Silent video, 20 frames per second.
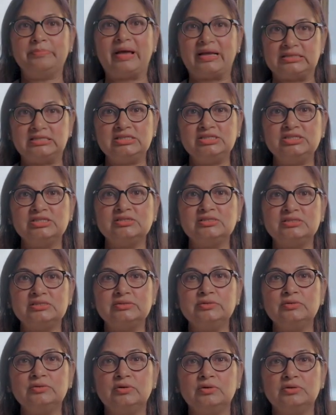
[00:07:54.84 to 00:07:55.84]
passengers,
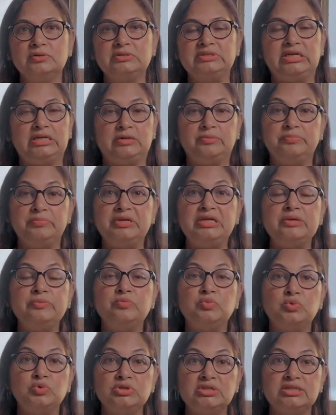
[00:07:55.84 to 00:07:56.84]
no, terribly
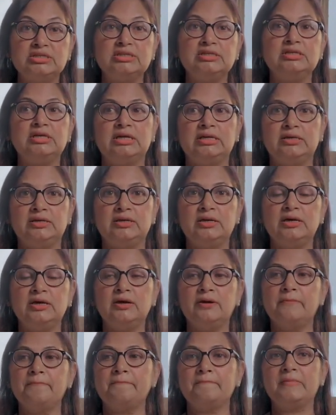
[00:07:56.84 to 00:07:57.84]
wounded and
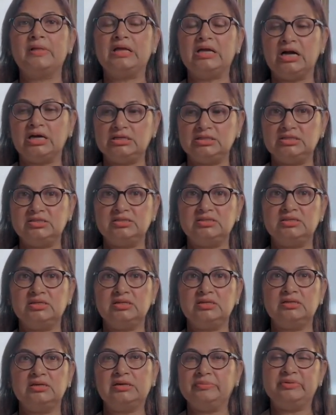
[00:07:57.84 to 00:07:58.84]
cut
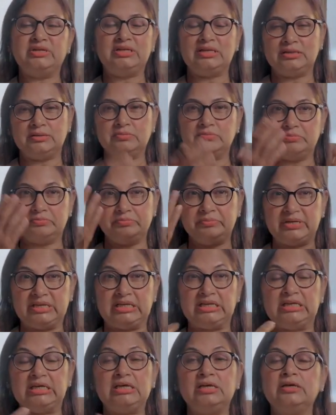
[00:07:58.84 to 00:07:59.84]
and I mean like
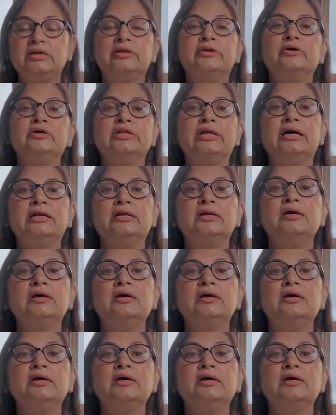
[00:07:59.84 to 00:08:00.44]
bleeding and all that.